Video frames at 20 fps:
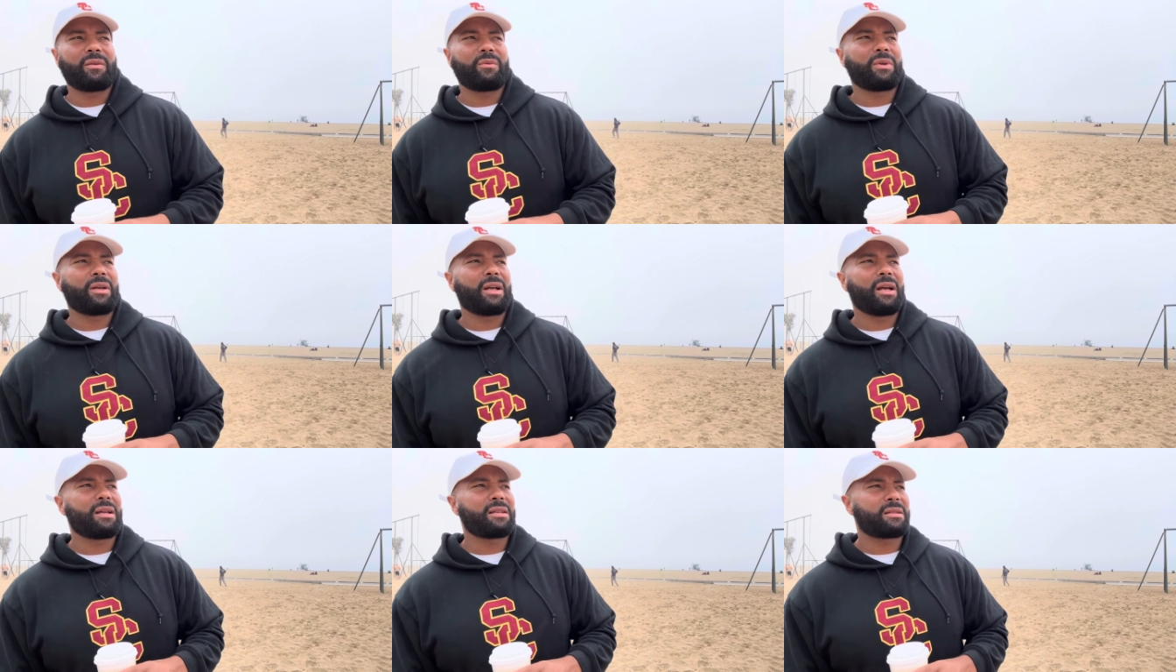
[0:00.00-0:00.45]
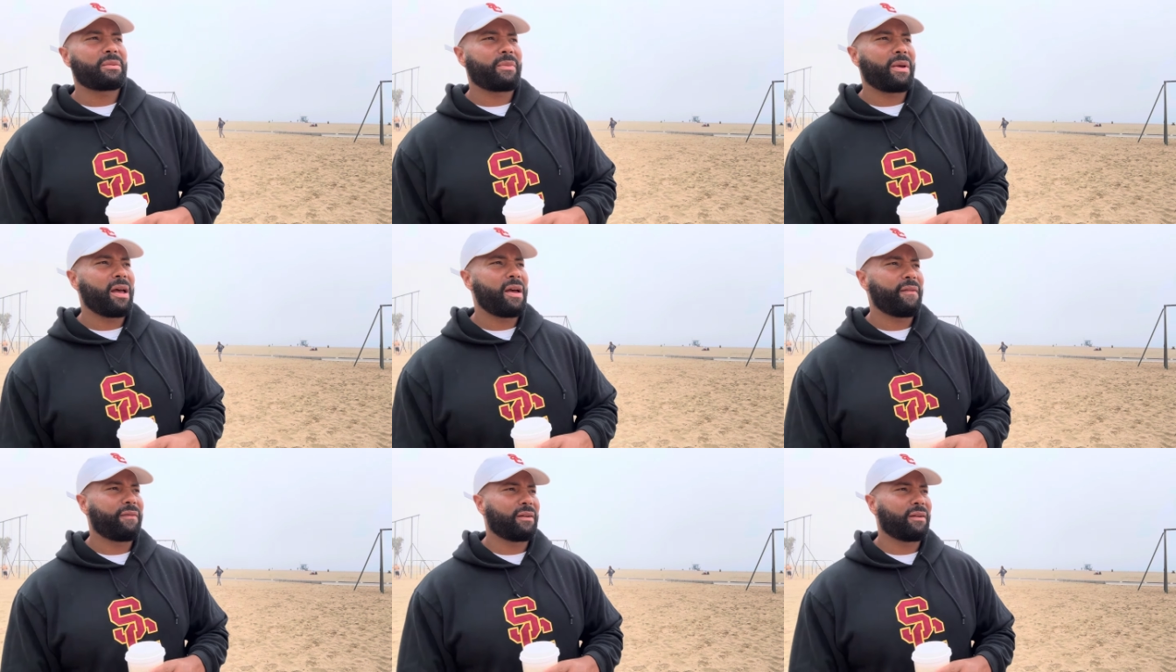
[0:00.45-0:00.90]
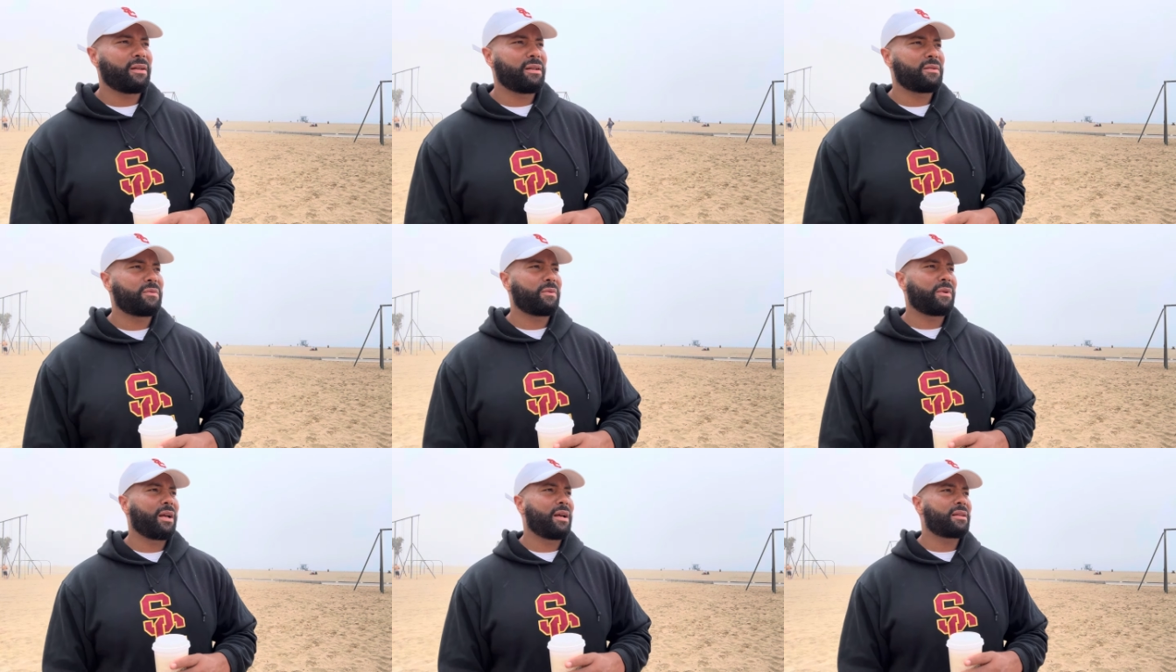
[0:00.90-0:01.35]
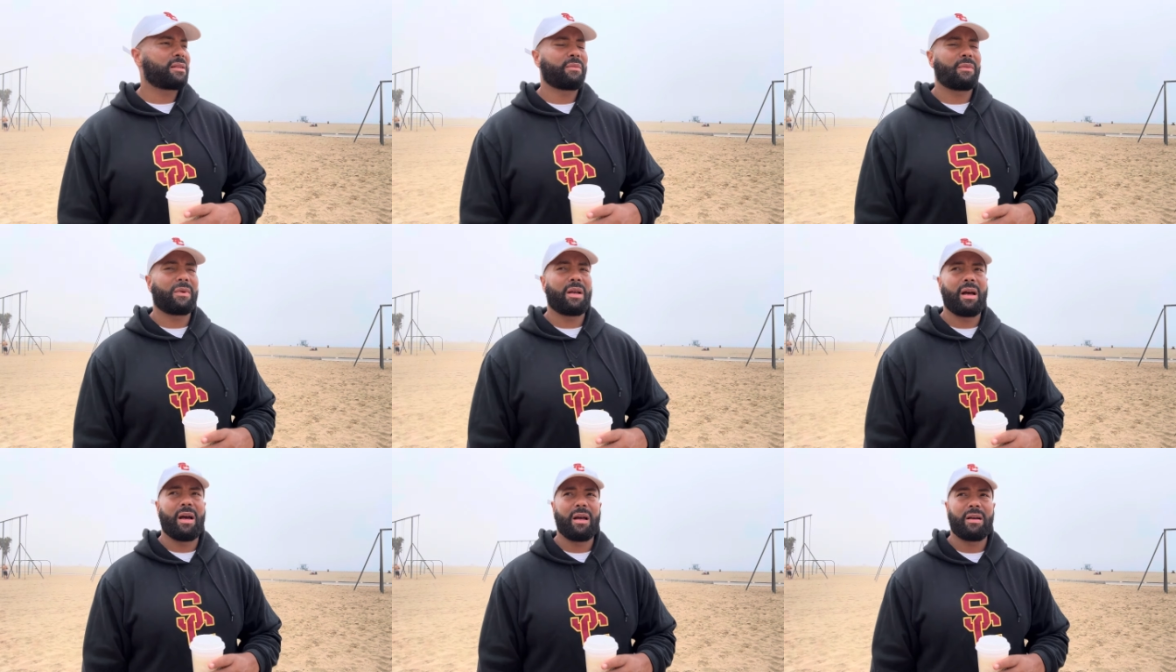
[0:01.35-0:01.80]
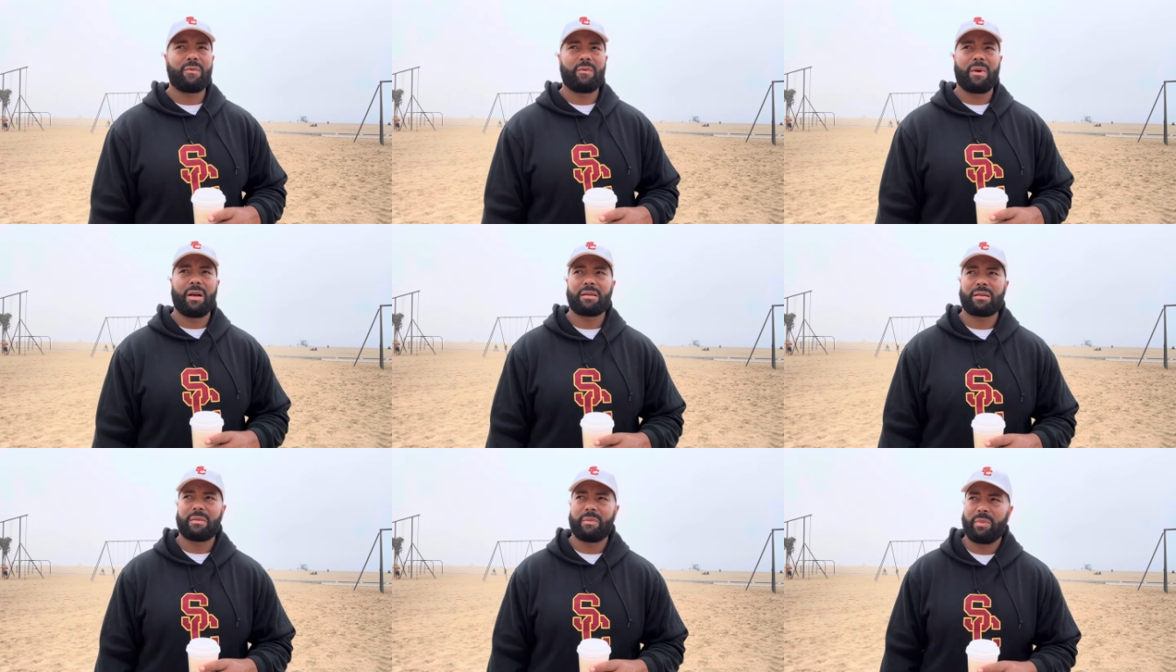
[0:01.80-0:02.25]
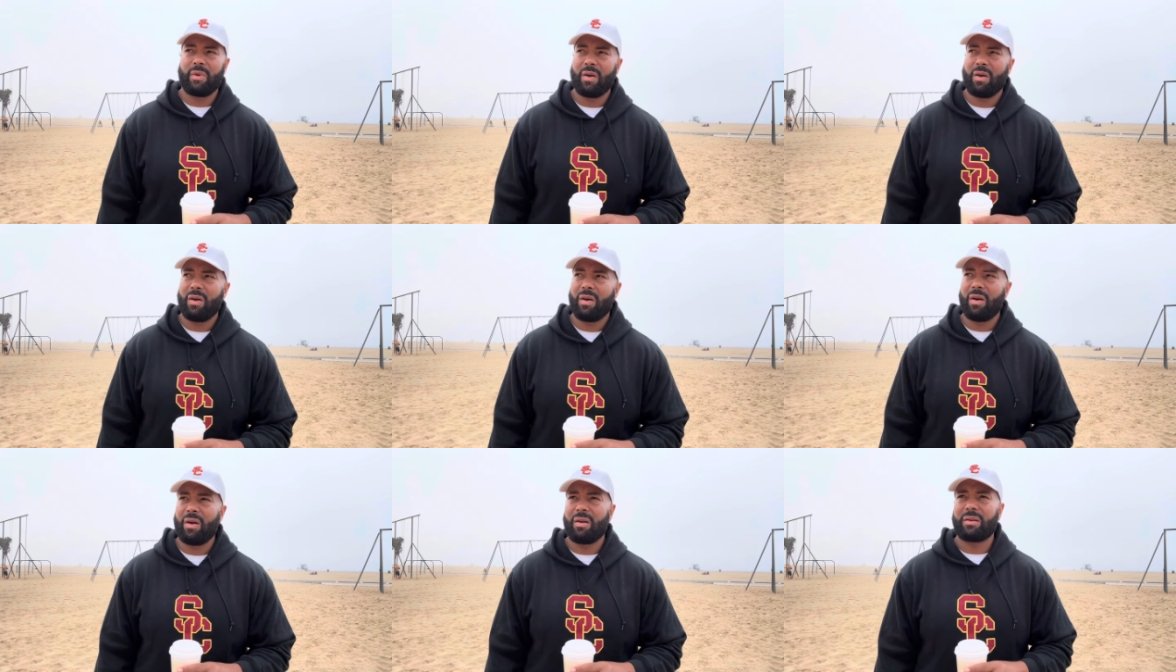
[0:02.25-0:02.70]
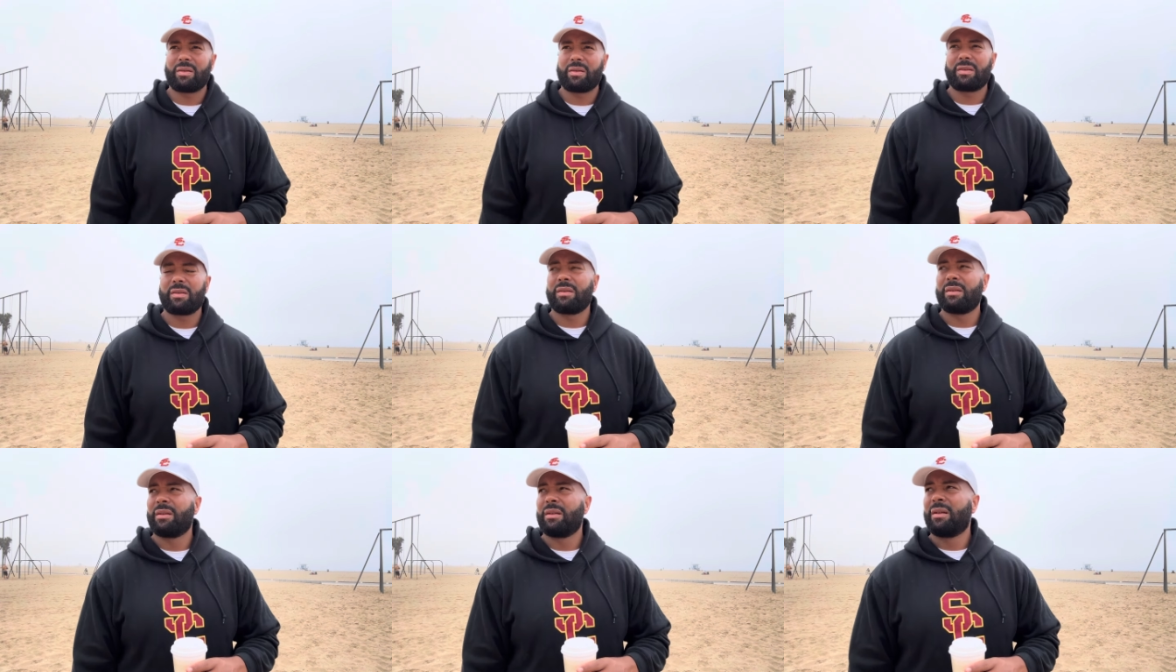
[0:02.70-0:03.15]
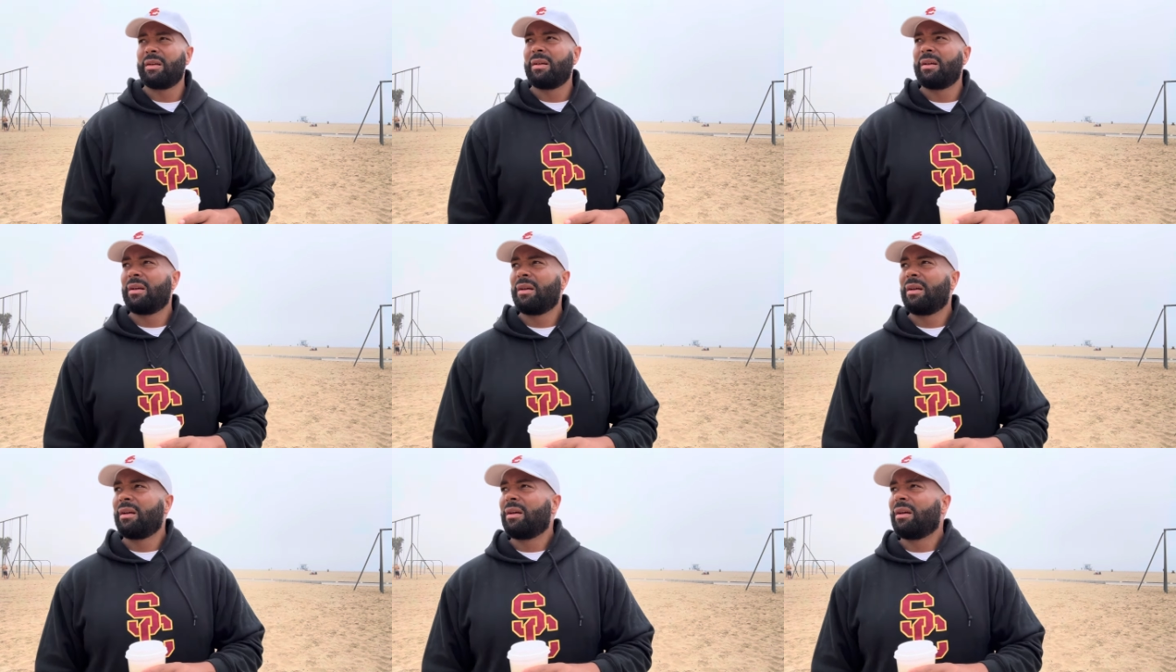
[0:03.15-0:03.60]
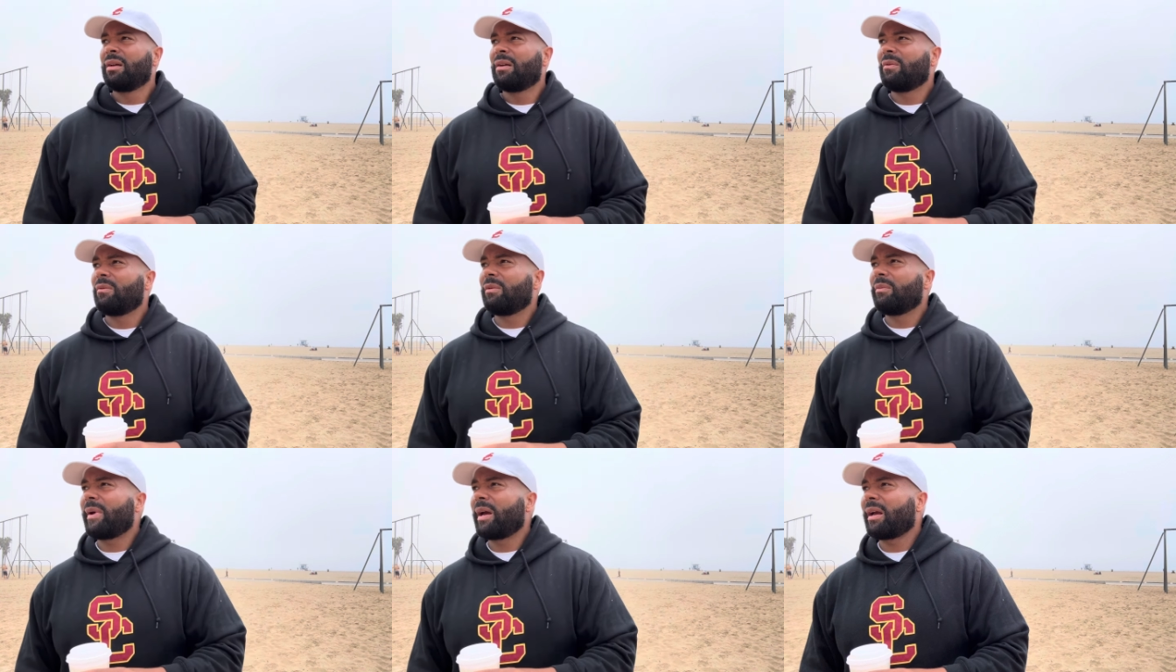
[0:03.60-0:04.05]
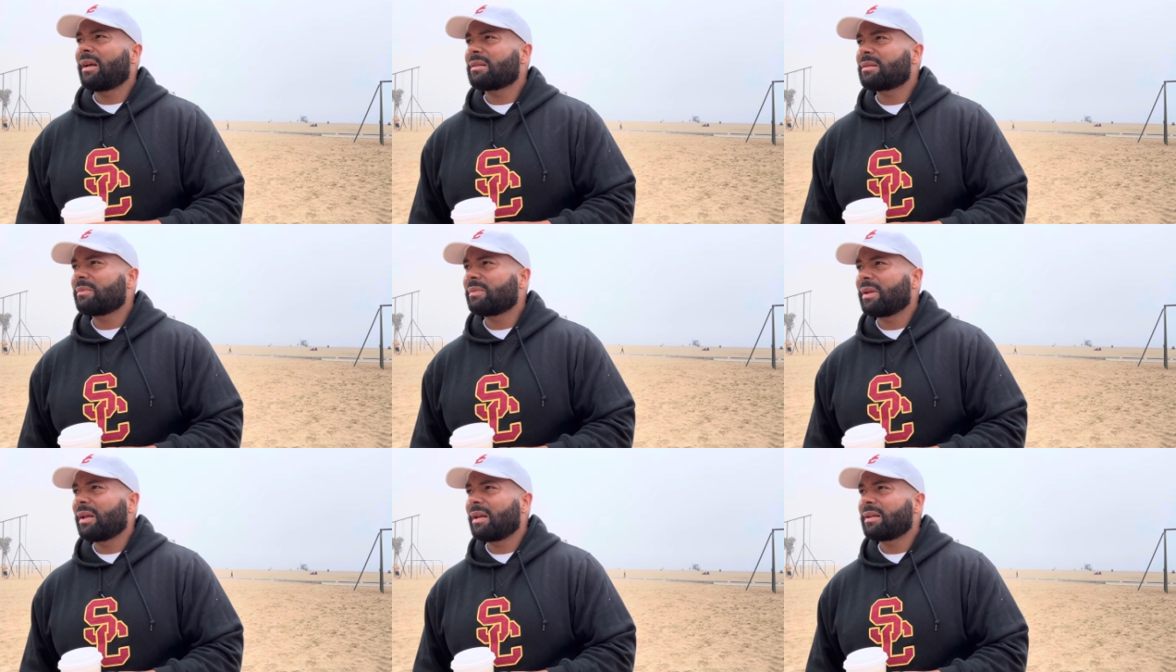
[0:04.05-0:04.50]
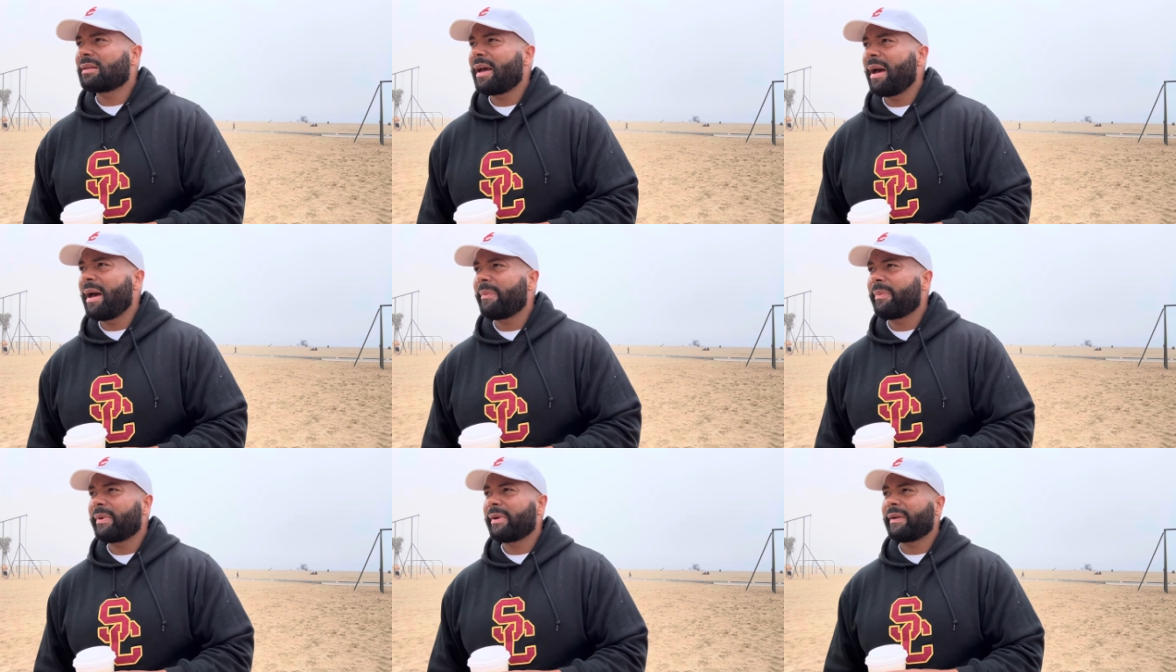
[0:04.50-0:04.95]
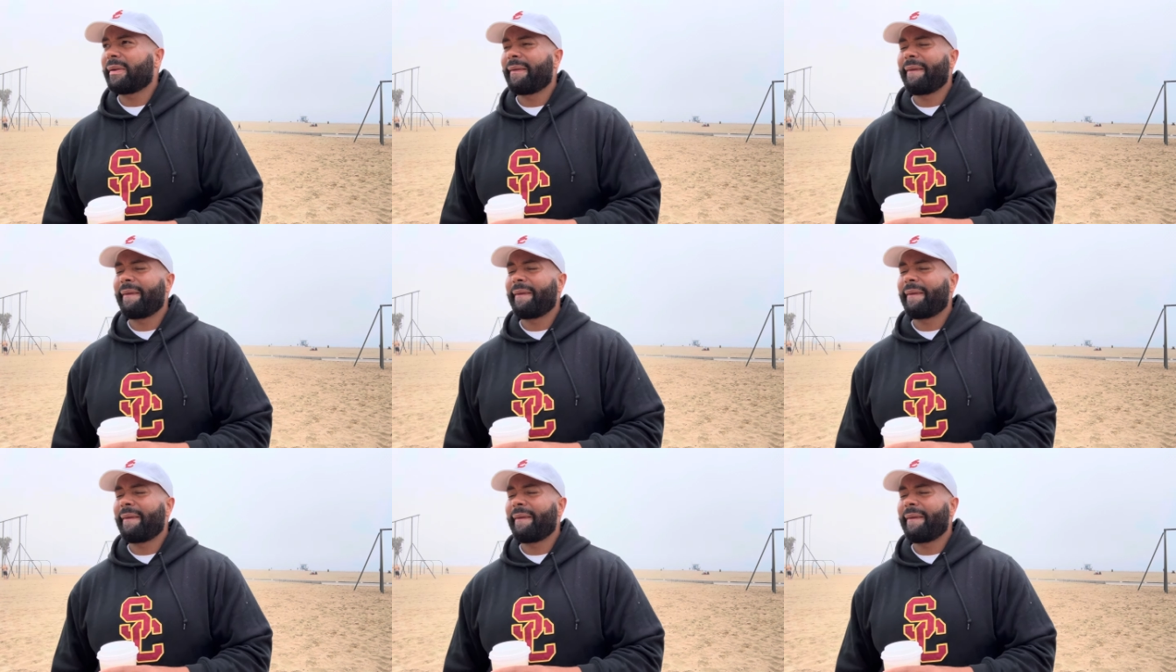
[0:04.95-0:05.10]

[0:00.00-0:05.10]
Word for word: we got some athletes, we got some guys, we got some ball hawks. We're making some things happen.